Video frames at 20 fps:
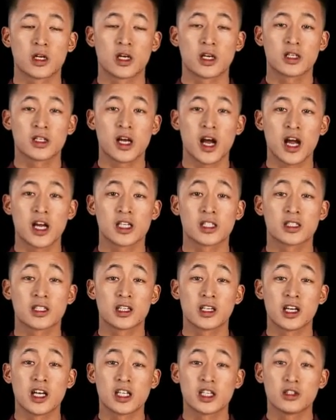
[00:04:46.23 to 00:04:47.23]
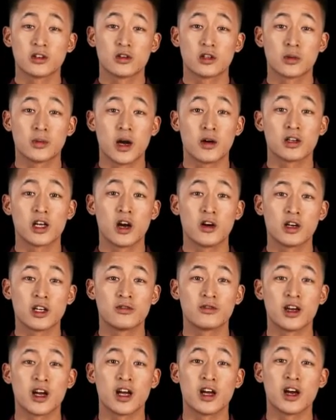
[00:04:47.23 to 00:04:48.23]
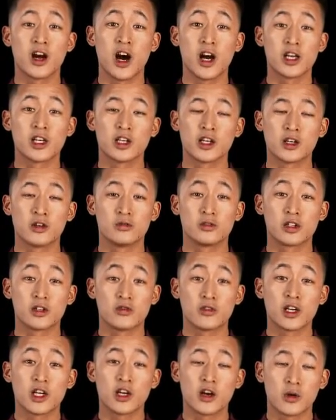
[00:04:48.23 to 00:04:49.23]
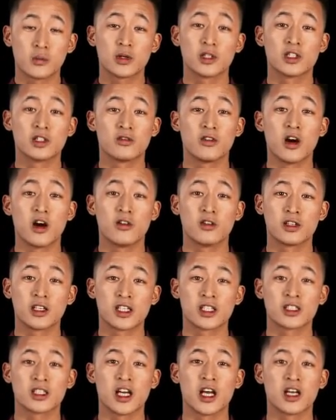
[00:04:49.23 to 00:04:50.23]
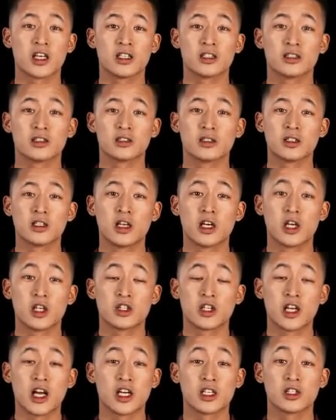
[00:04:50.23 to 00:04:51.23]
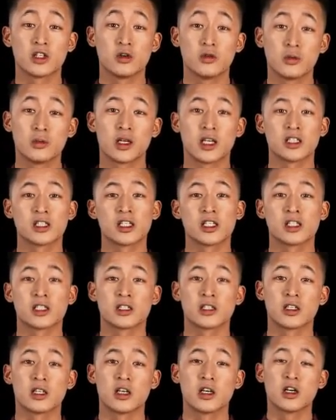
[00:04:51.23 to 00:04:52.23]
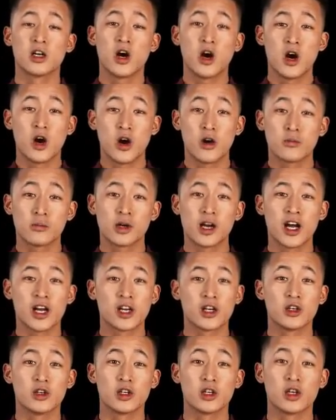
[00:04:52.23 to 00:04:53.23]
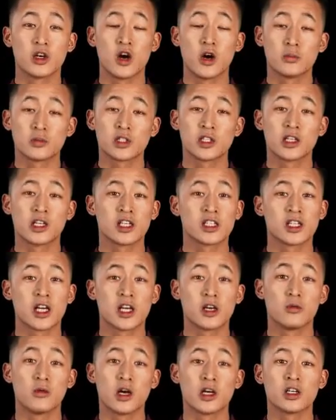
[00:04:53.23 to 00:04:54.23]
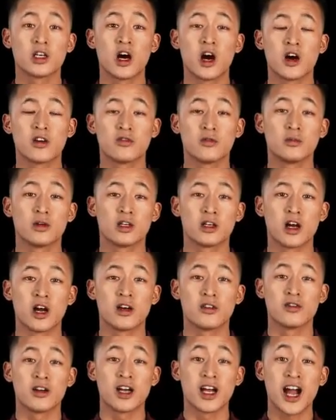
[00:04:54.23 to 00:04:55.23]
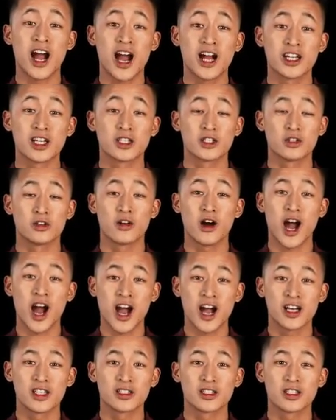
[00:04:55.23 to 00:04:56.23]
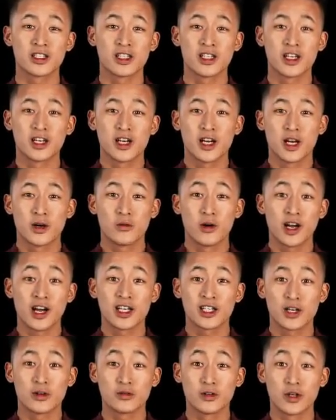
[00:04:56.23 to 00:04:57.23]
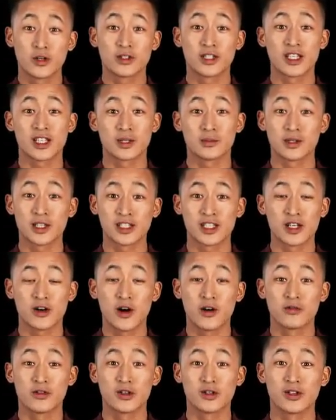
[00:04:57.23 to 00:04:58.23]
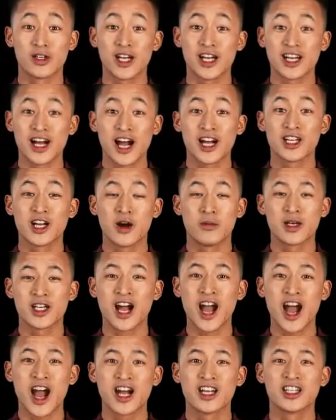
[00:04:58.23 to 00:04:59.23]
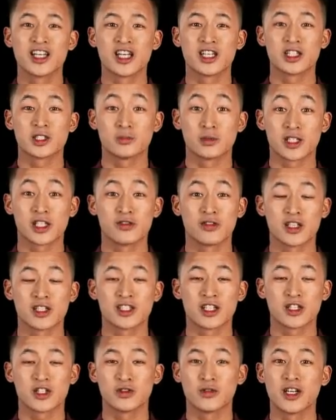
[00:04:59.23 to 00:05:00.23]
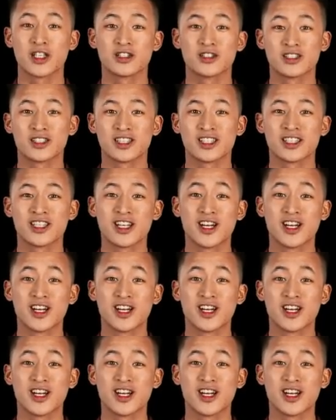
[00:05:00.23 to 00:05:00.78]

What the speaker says: Next, let's talk about Caulifla. I include 3 copies of her in this deck. She has 2 abilities. On play, you can optionally take 1 card from your life and add it to your hand. While I don't use this ability often, it can come in handy in specific situations.